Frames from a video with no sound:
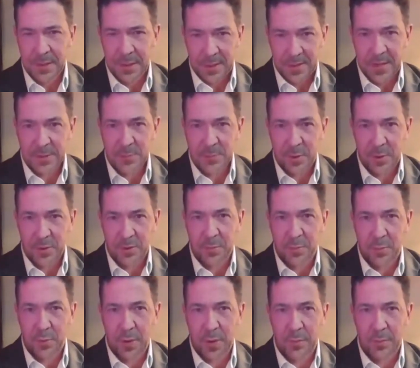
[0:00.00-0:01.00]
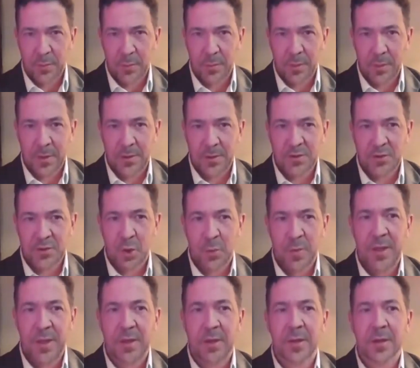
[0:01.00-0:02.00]
And that's part of the problem, because so
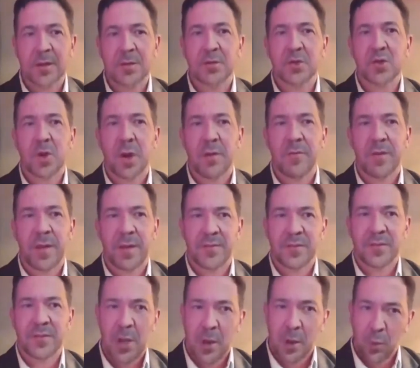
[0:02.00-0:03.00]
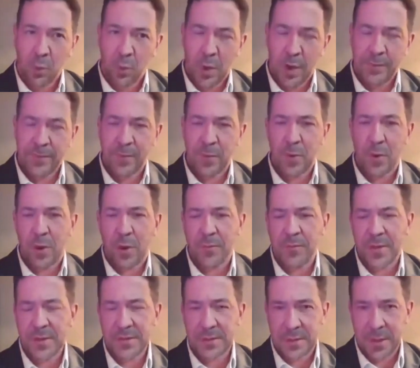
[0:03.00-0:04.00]
many good conservatives run for
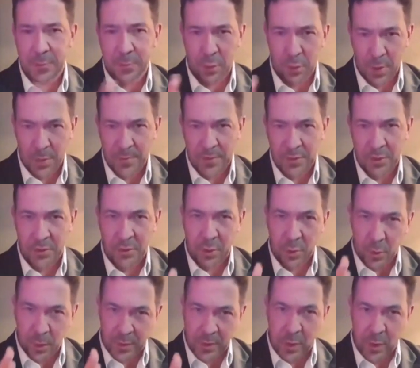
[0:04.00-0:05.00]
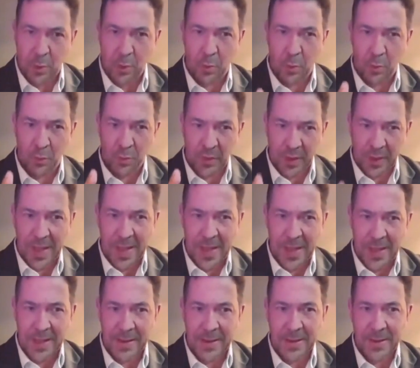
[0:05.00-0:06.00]
office and they promise you they're going to hold the
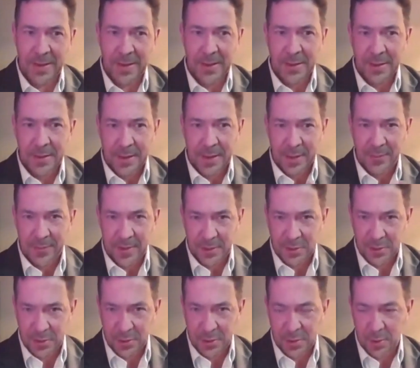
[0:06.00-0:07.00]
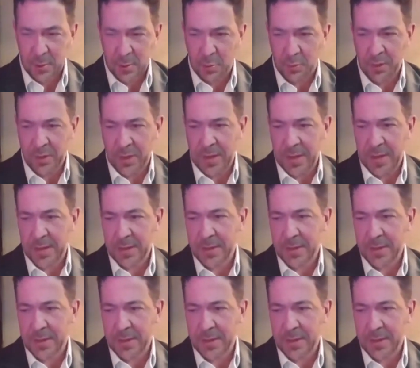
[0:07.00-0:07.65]
line, and they should hold the line.